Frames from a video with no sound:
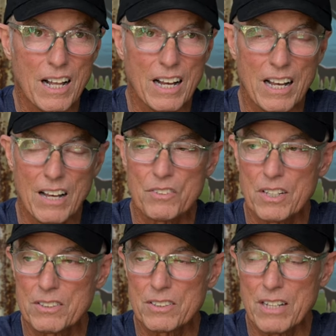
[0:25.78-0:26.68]
I have
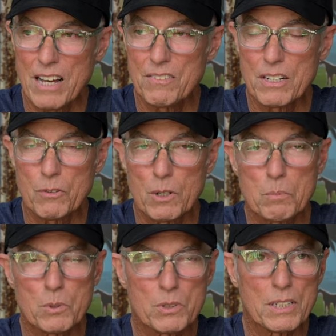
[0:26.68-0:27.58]
yet to have anyone
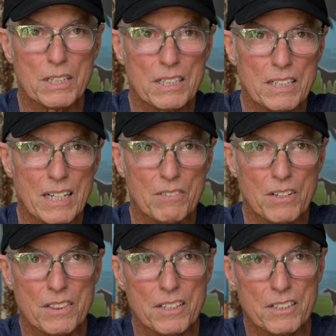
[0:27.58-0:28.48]
present any kind of
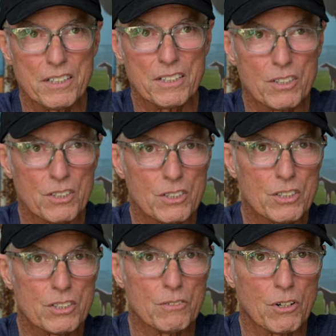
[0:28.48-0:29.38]
a theory
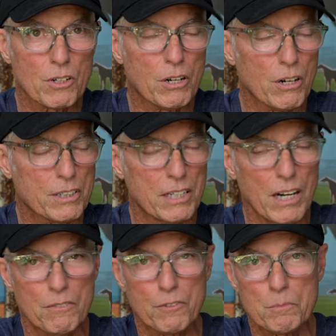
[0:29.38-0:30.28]
or
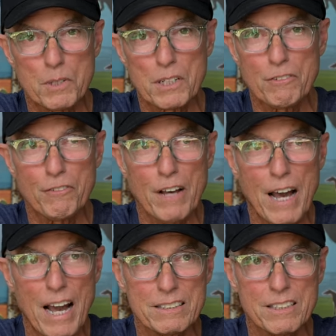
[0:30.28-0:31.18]
God forbid a
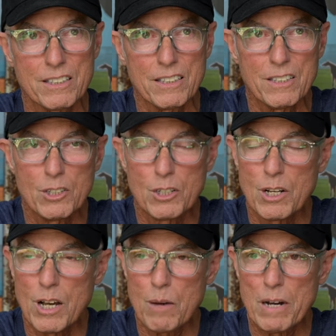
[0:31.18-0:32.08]
fact
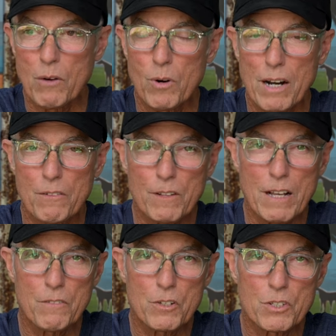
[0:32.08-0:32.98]
about why
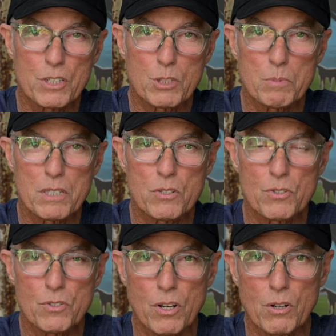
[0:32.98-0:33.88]
fly fishing has been
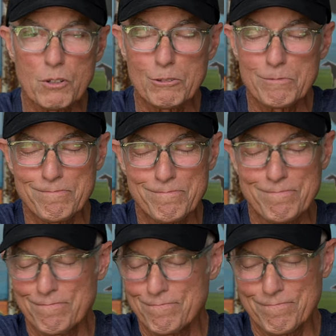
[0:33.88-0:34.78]
so
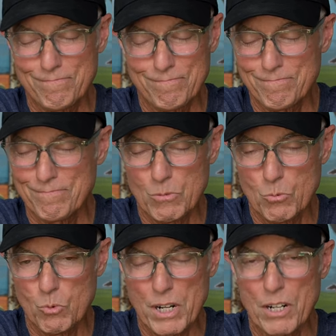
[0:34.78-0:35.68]

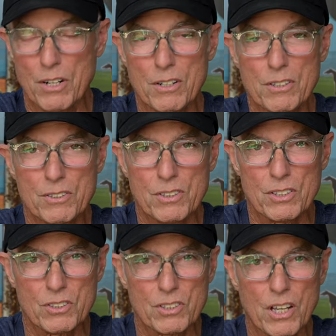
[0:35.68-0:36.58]
weird
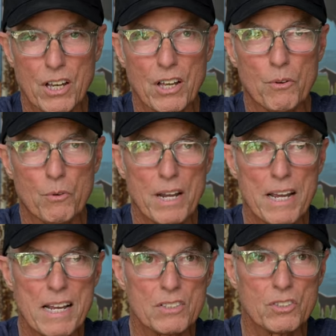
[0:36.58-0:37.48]
since the
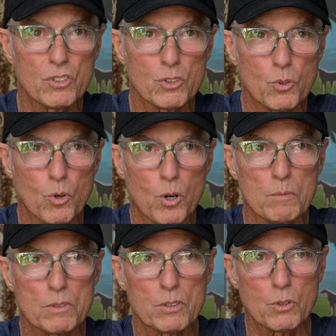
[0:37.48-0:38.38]
rains and
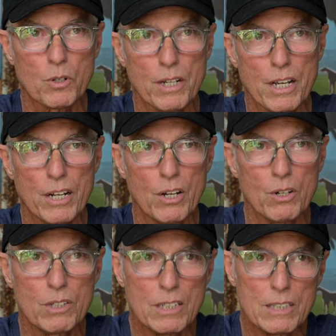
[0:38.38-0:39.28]
storms and tornado,